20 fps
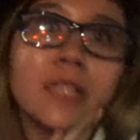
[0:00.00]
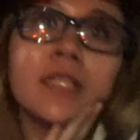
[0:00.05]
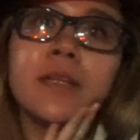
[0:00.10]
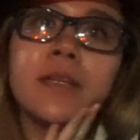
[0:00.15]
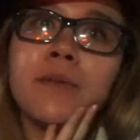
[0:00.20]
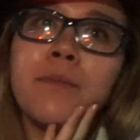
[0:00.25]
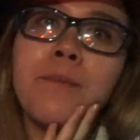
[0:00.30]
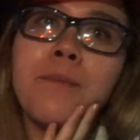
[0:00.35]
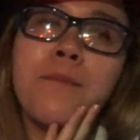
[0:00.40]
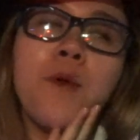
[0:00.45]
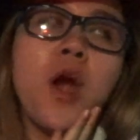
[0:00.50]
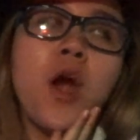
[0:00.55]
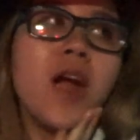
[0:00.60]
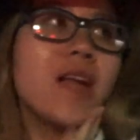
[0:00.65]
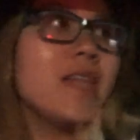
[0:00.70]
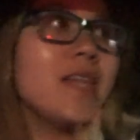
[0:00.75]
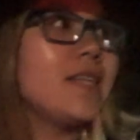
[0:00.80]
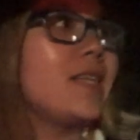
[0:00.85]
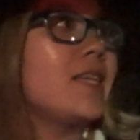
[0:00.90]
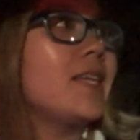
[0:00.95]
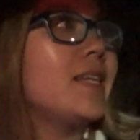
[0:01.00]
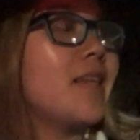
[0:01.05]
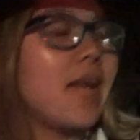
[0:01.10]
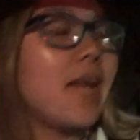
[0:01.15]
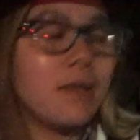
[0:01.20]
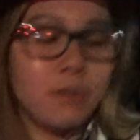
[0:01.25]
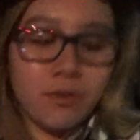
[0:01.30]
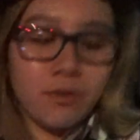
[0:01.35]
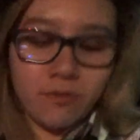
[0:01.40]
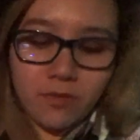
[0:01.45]
Good morning and
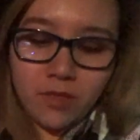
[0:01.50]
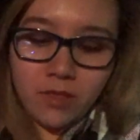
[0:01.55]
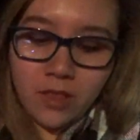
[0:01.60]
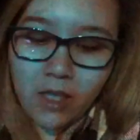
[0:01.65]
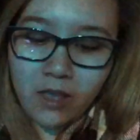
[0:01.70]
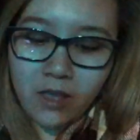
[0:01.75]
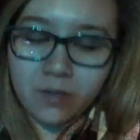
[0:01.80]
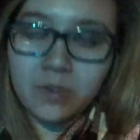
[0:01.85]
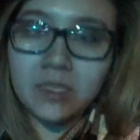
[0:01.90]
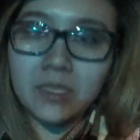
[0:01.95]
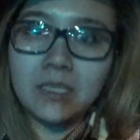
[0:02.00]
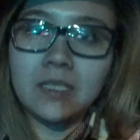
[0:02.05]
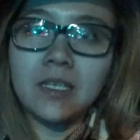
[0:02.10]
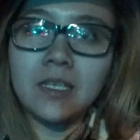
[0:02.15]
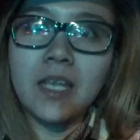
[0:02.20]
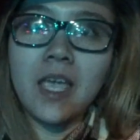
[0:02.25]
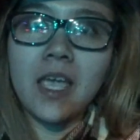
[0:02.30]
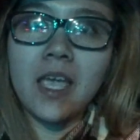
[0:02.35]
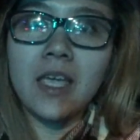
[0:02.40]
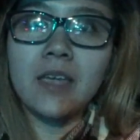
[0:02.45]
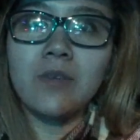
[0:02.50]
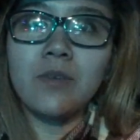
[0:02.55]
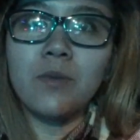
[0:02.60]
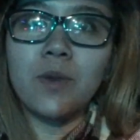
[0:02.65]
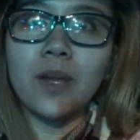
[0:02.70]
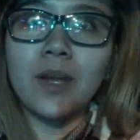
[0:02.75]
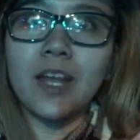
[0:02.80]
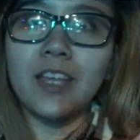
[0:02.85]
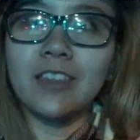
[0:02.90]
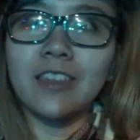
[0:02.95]
happy Vlogmas day,
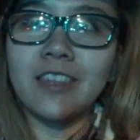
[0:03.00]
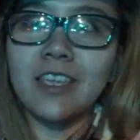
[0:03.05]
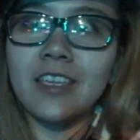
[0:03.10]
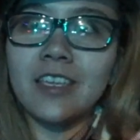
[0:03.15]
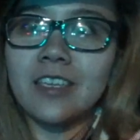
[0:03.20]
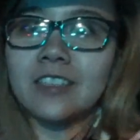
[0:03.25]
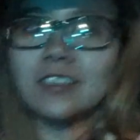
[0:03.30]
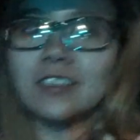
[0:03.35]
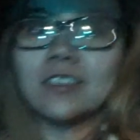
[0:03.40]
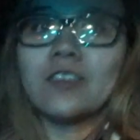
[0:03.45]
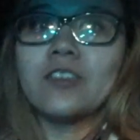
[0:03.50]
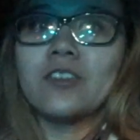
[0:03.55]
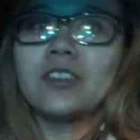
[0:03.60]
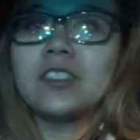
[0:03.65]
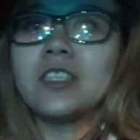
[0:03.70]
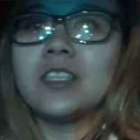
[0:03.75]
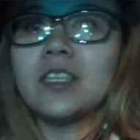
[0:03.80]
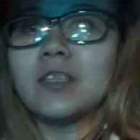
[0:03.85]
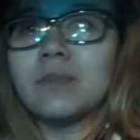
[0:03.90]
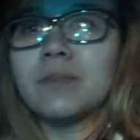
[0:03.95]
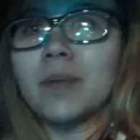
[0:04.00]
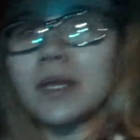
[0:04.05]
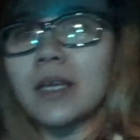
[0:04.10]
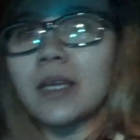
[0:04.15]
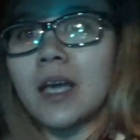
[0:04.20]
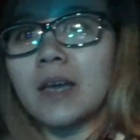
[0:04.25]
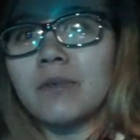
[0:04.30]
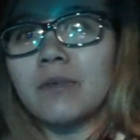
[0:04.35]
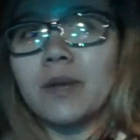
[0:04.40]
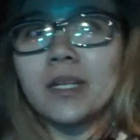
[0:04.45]
what I think is 13. My
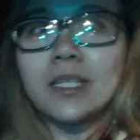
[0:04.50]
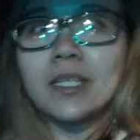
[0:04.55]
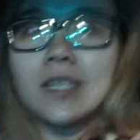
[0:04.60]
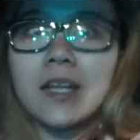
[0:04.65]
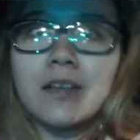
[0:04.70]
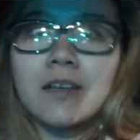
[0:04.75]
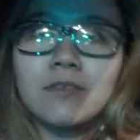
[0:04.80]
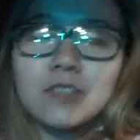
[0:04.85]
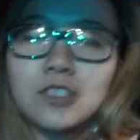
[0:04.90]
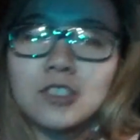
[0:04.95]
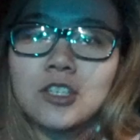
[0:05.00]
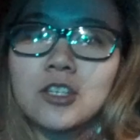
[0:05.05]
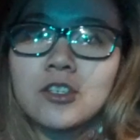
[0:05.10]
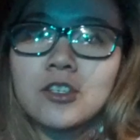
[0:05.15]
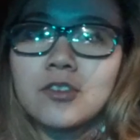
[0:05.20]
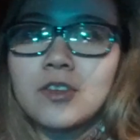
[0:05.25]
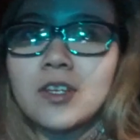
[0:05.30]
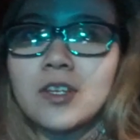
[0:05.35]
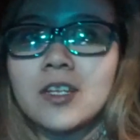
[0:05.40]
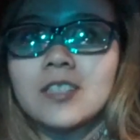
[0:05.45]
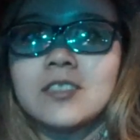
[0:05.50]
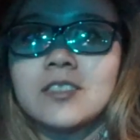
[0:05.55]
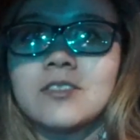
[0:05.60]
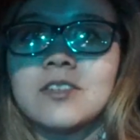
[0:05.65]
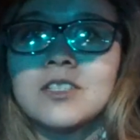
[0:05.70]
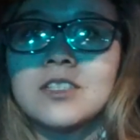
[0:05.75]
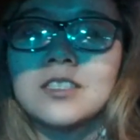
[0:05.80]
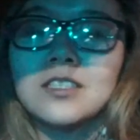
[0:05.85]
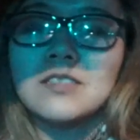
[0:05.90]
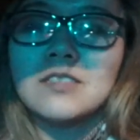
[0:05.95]
god, why did I have to turn green as soon
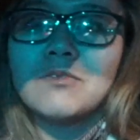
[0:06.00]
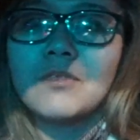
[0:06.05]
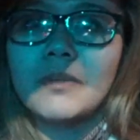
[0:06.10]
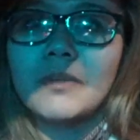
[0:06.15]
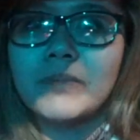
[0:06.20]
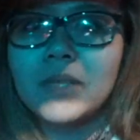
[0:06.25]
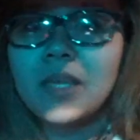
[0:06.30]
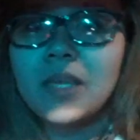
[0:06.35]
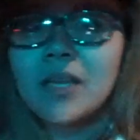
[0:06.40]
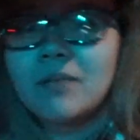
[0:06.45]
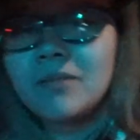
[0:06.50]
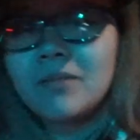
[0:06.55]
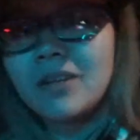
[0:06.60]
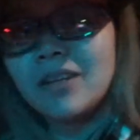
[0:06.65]
as I flipped the camera